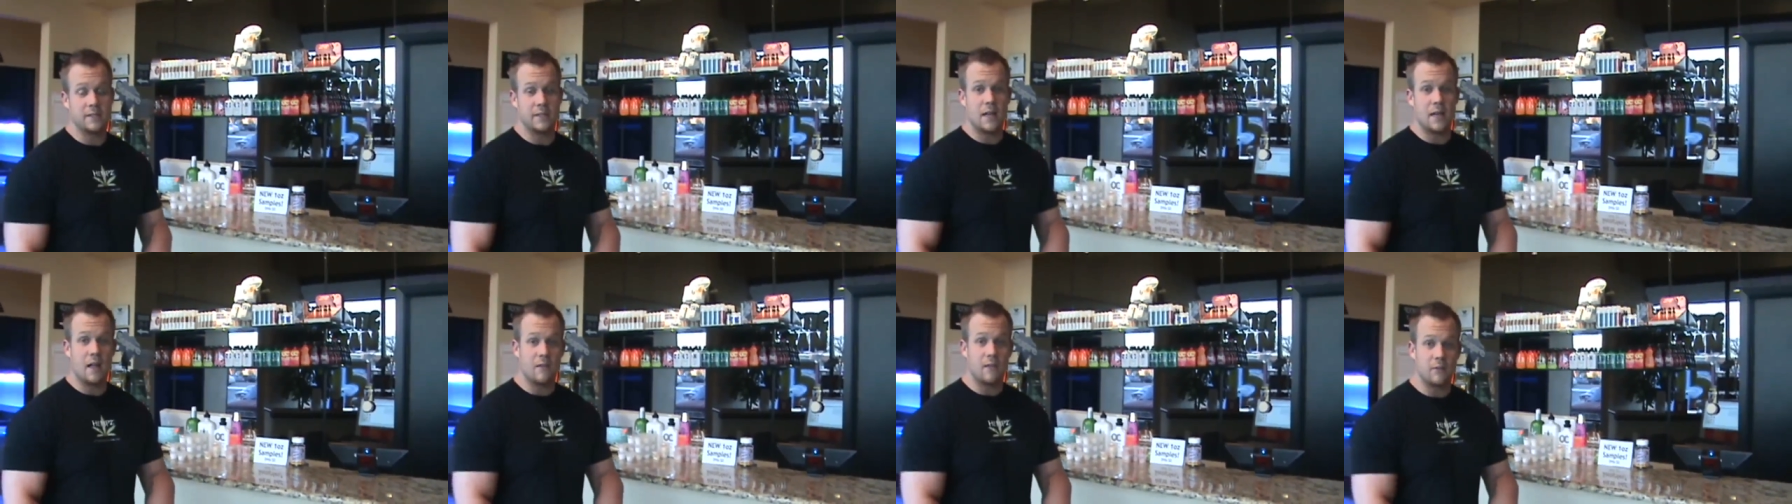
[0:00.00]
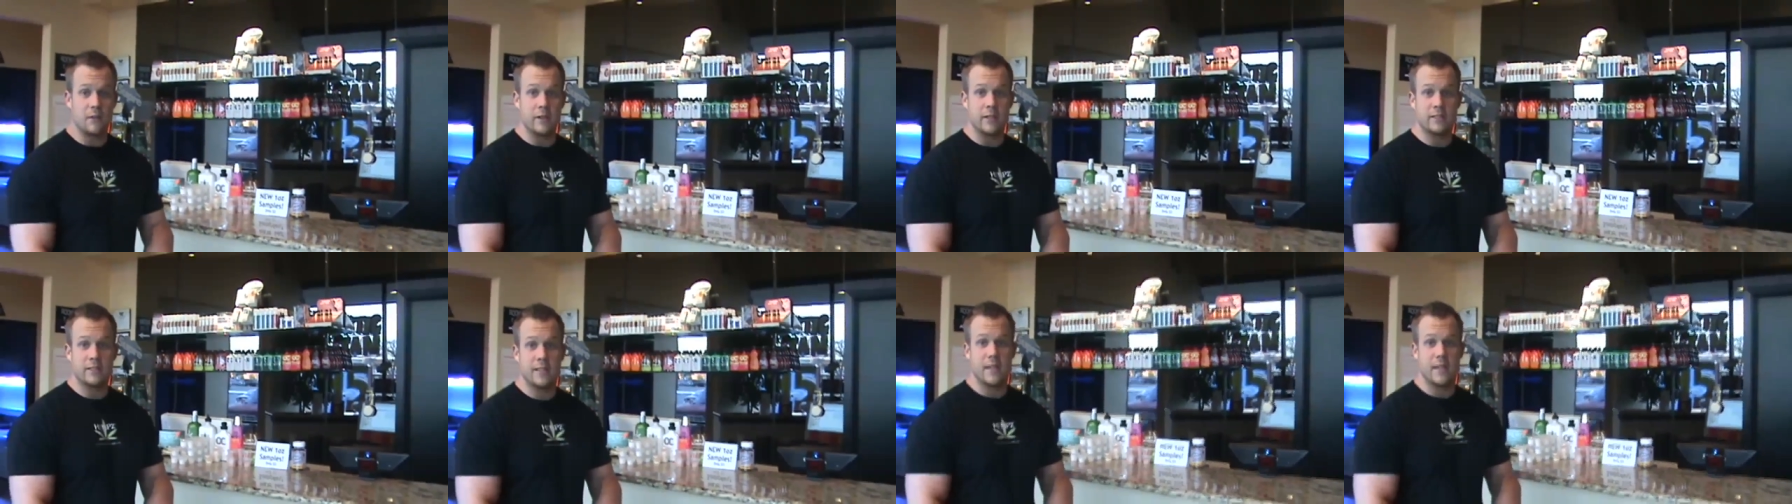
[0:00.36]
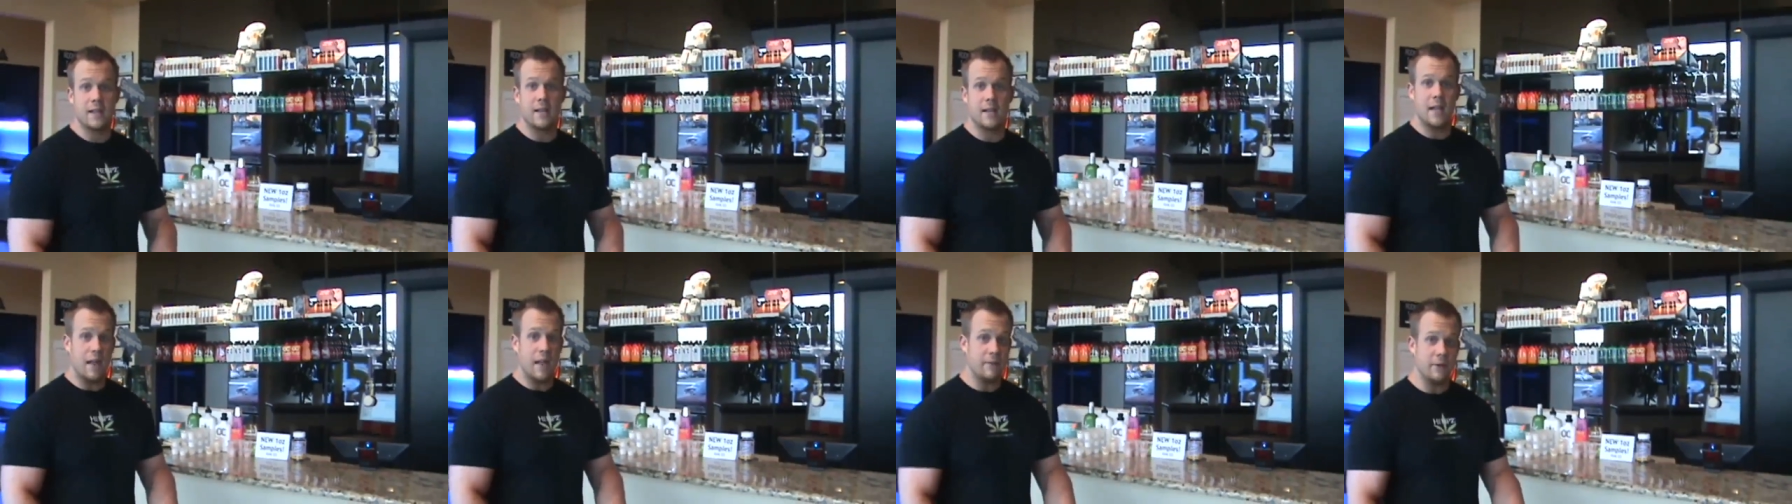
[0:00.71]
California Tan
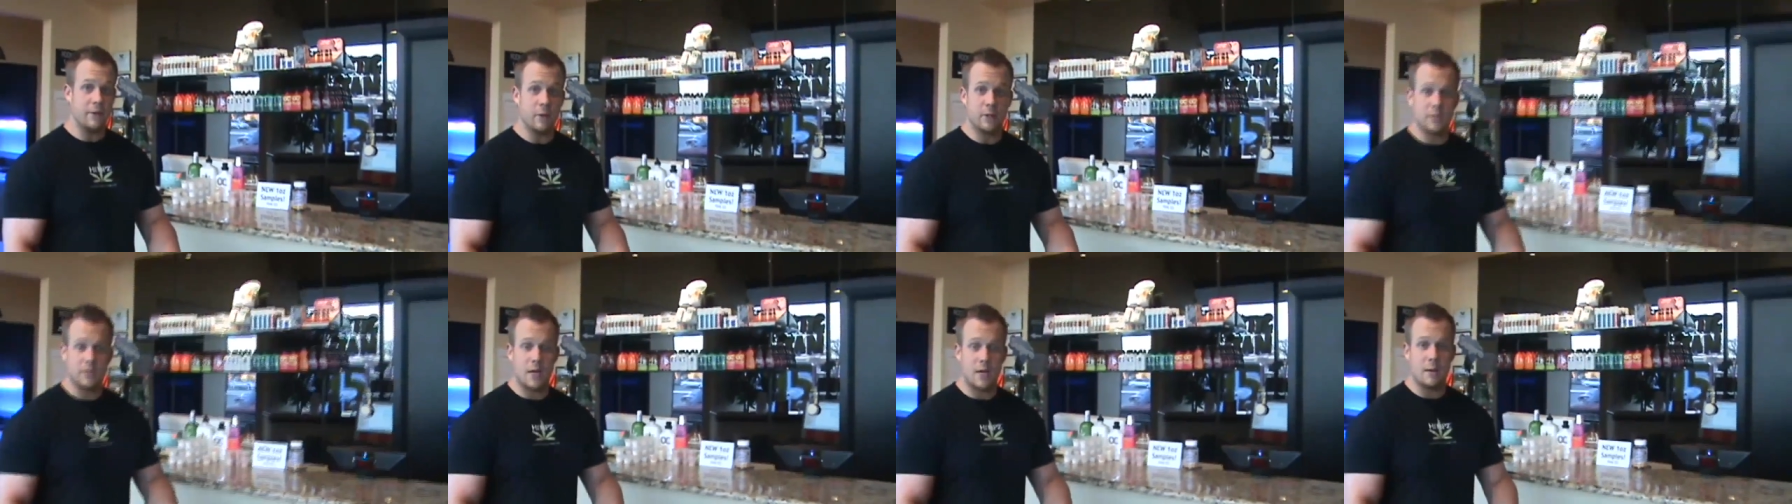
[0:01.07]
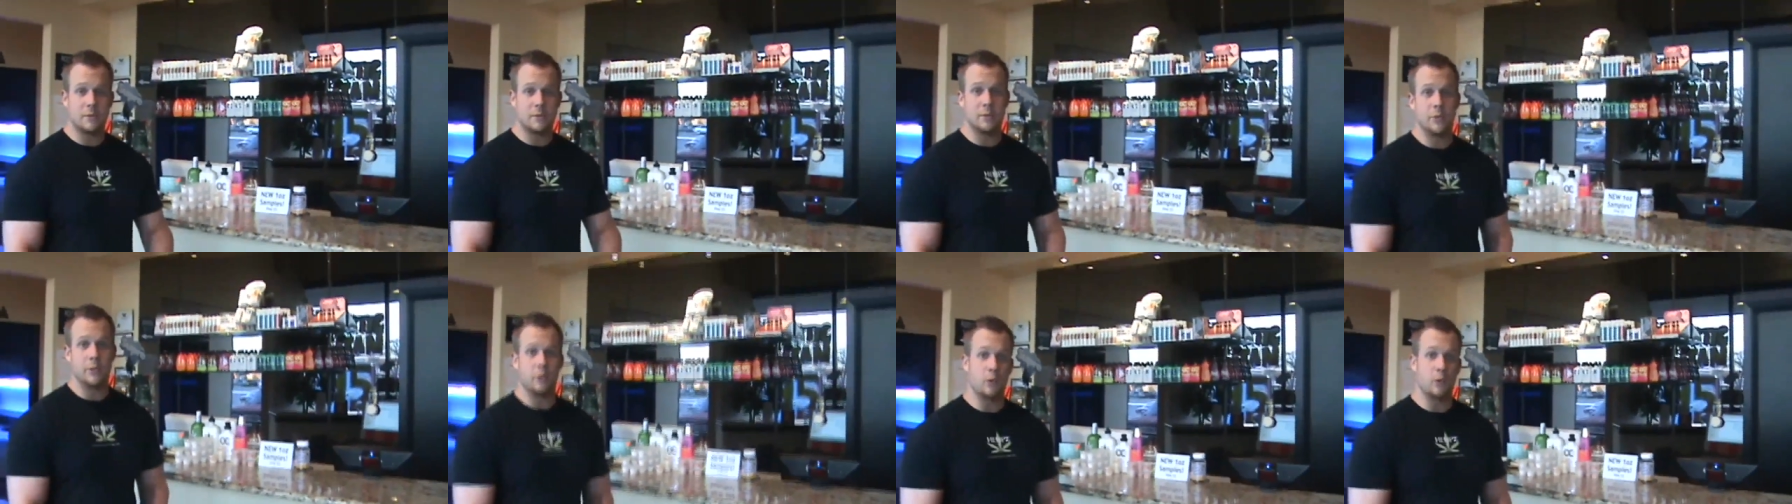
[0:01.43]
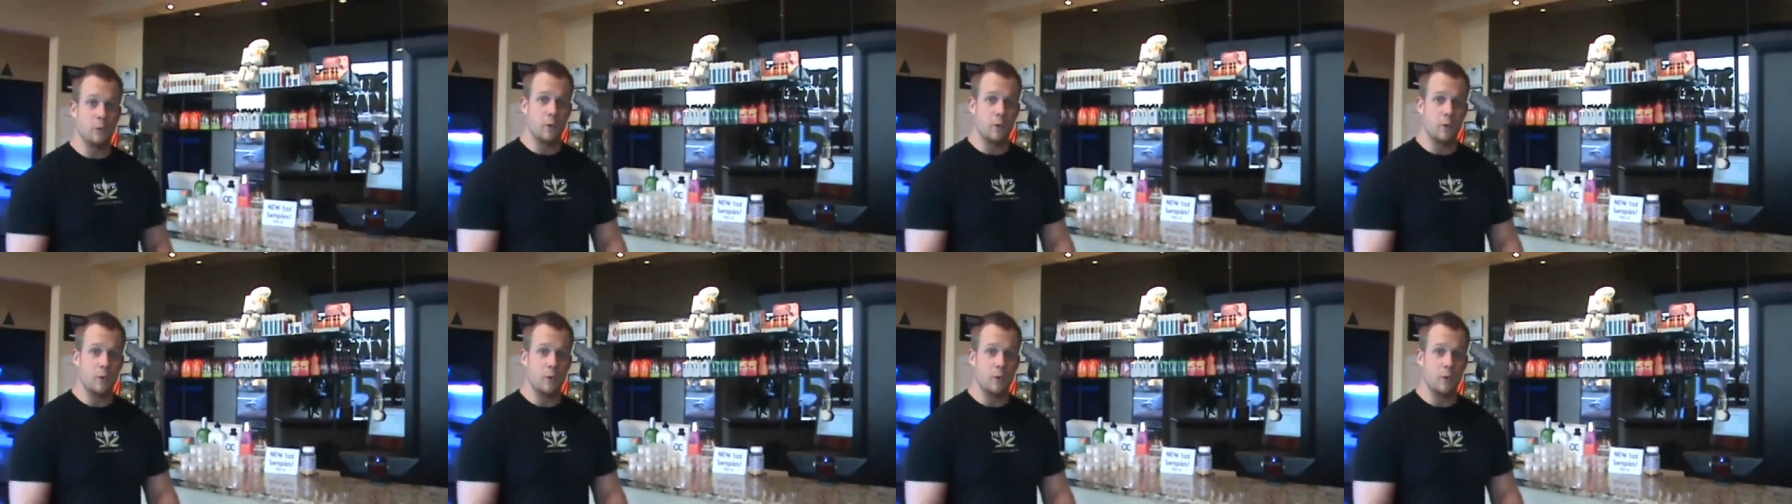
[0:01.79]
to every which option you would